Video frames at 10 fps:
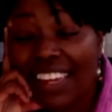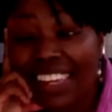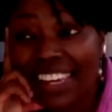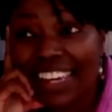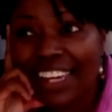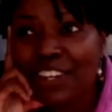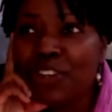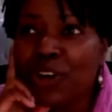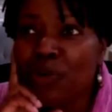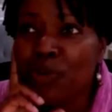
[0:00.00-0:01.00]
Yeah,
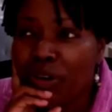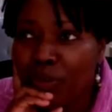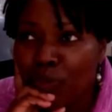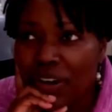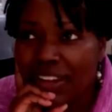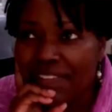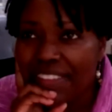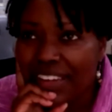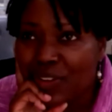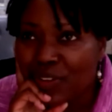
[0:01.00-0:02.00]
one of
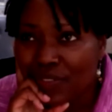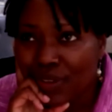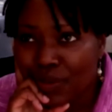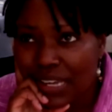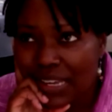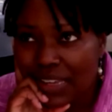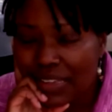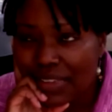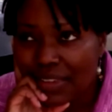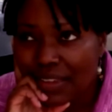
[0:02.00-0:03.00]
the
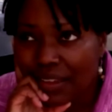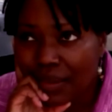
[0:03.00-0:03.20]
interviewees,